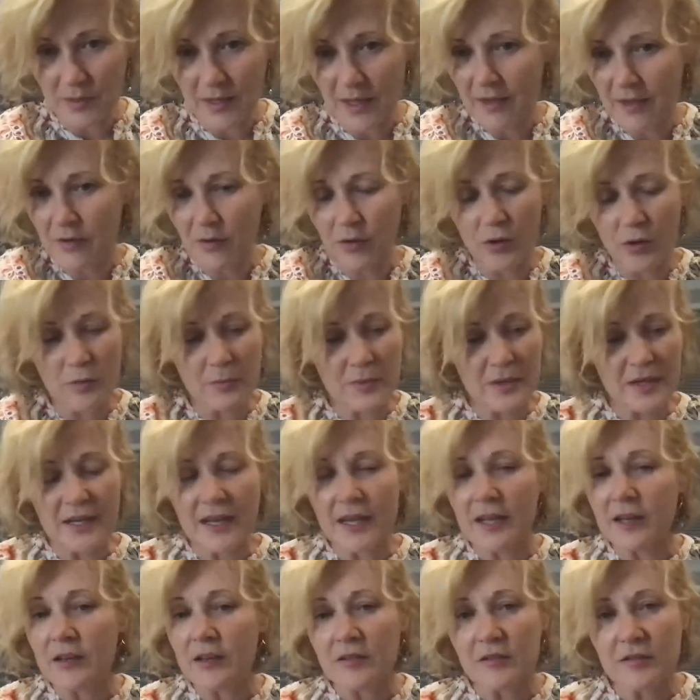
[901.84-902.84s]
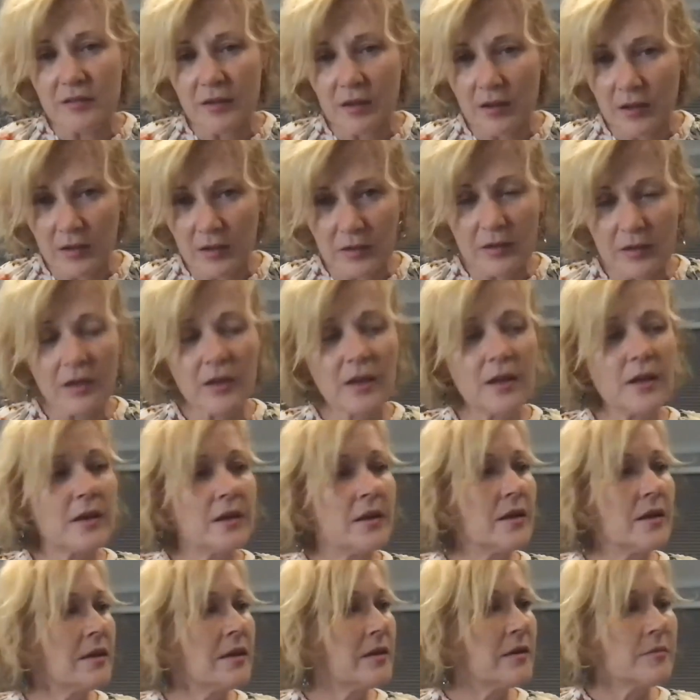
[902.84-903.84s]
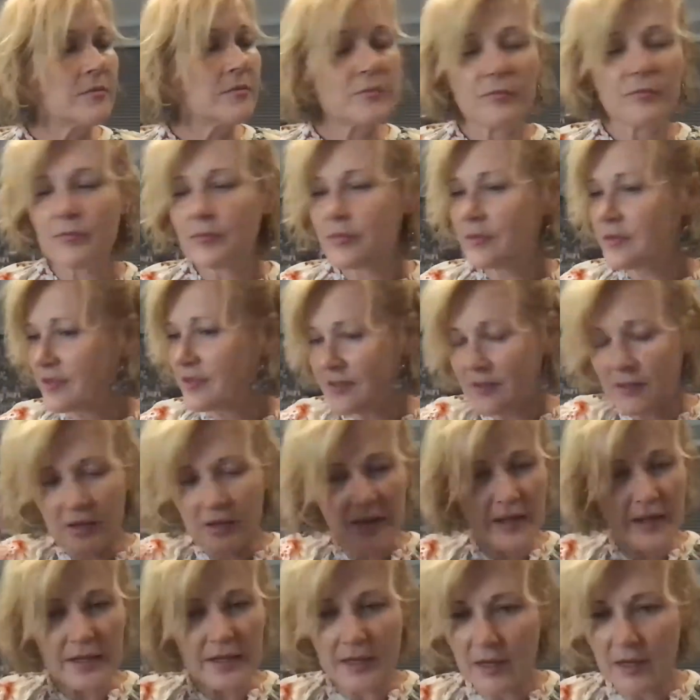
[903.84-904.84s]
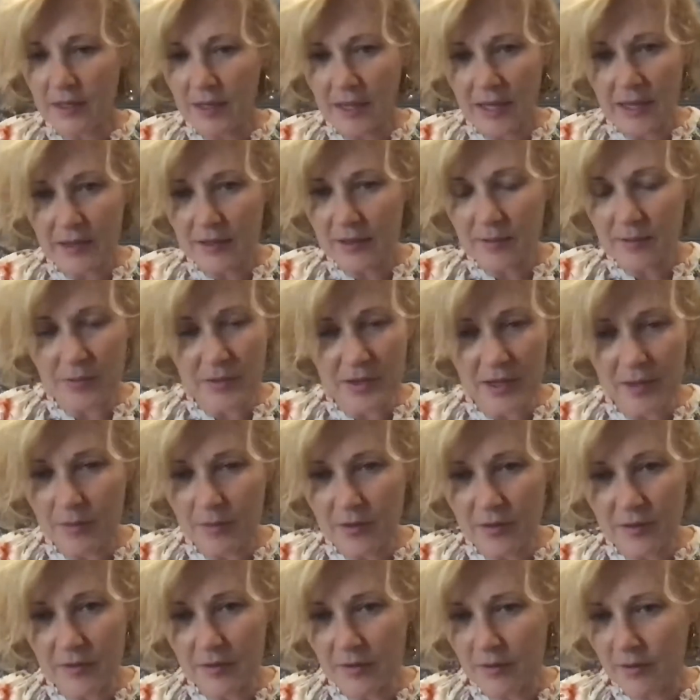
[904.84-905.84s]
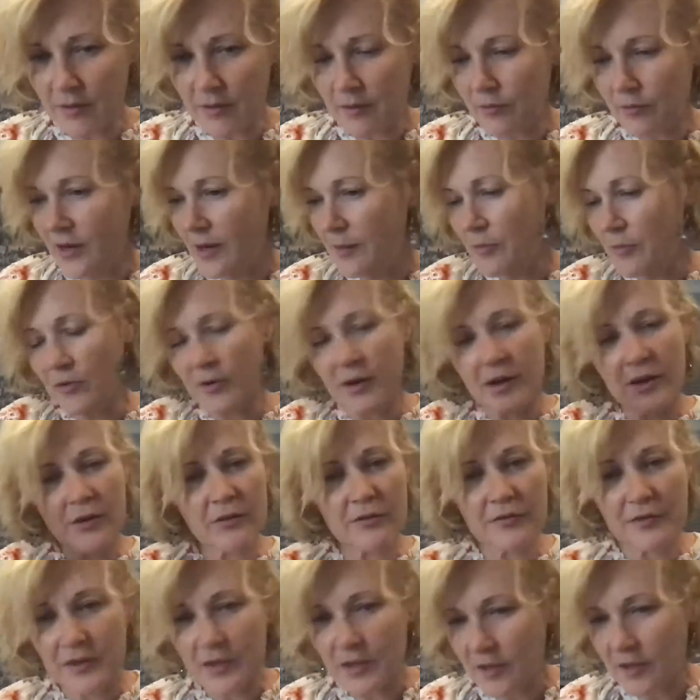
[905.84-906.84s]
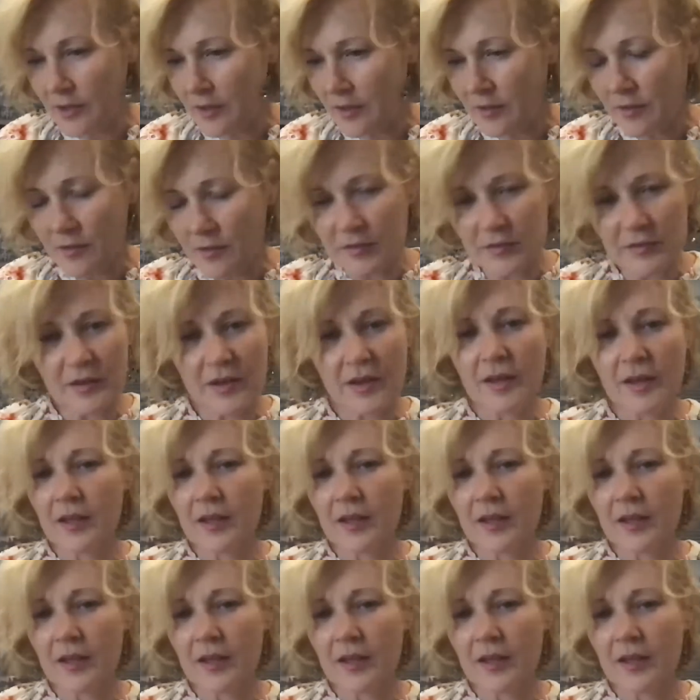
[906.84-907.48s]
at home in any style. Brazilian, Latin. He played with Ray Barretto for years.